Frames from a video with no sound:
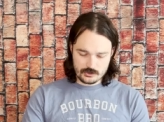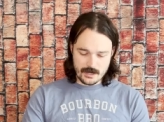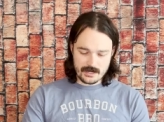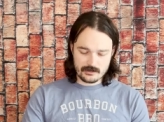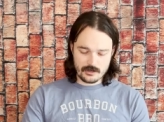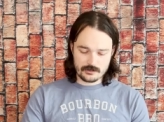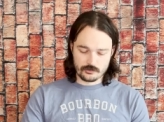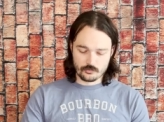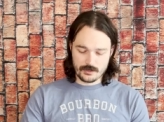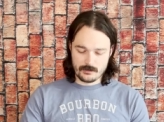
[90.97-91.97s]
drag it along
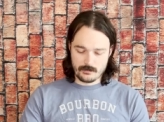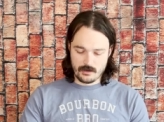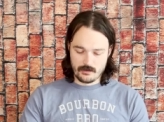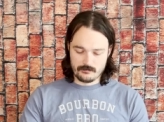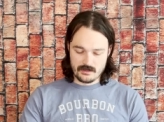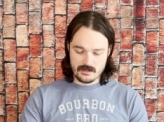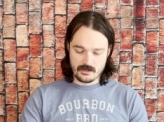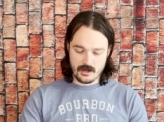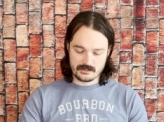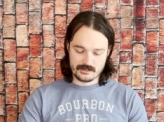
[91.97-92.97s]
the rim of the
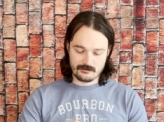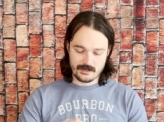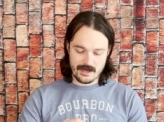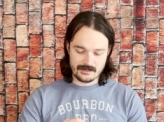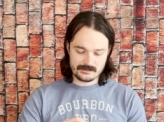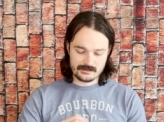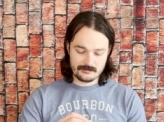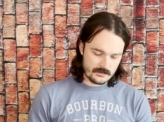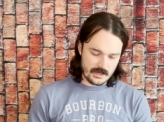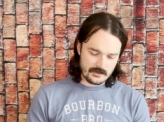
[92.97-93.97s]
cocktail
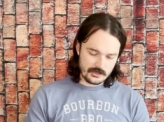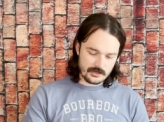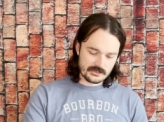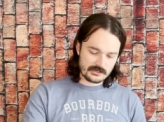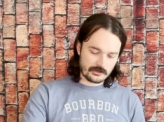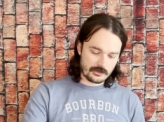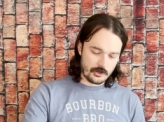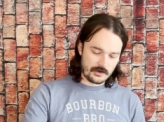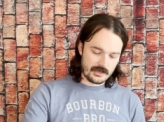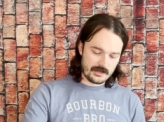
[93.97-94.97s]
glass, and then you can start
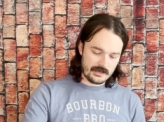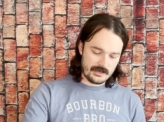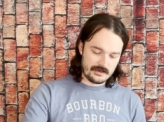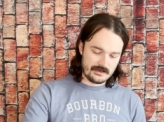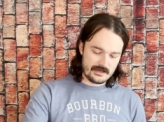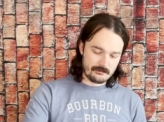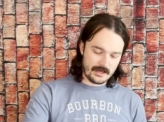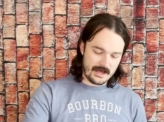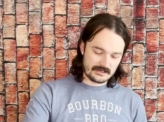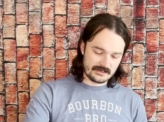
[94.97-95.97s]
coating it in the
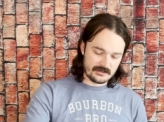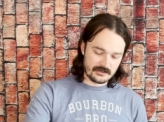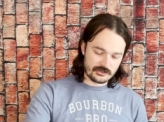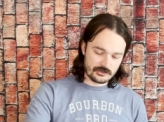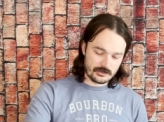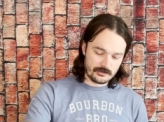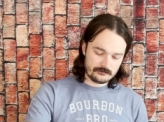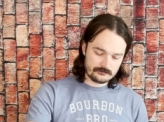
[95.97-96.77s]
black sanding sugar.